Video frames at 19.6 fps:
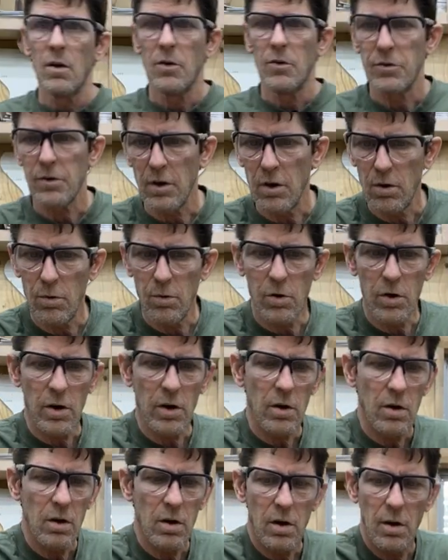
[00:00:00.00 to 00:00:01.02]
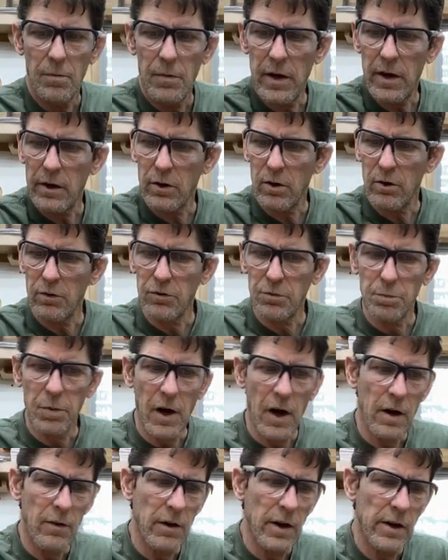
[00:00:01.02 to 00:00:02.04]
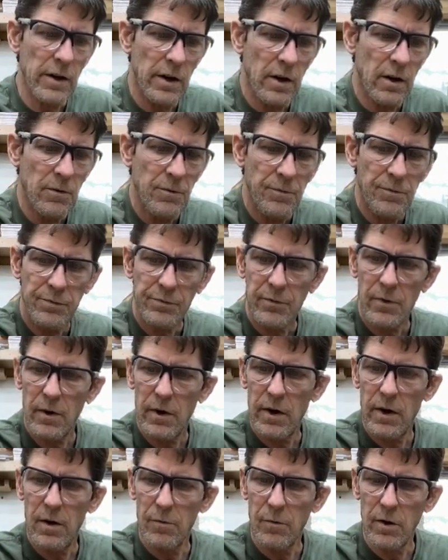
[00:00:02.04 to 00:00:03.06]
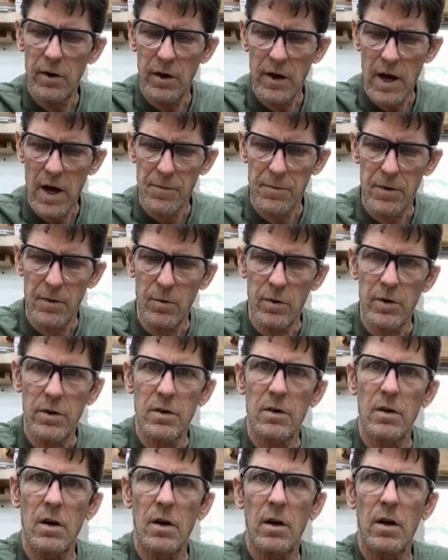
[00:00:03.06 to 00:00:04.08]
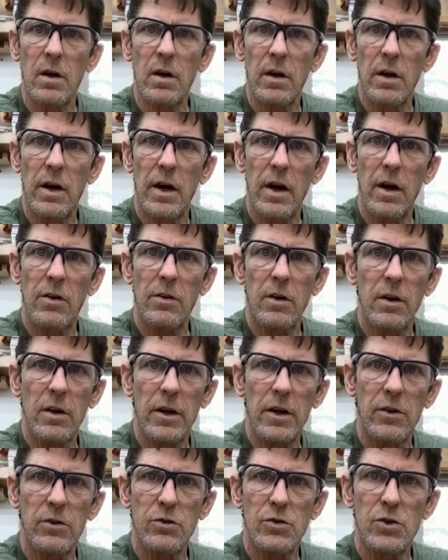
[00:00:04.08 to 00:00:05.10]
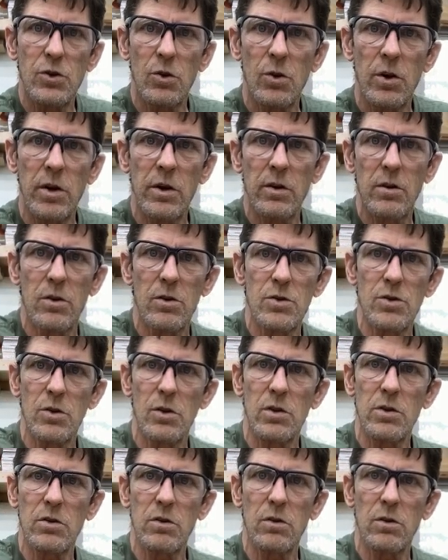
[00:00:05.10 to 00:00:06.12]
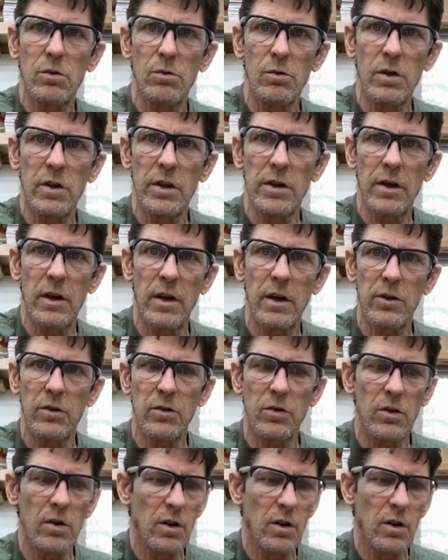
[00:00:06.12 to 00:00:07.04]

So I'm at a good spot right now. All right, I'm real happy with how the legs joined. The joints look really nice.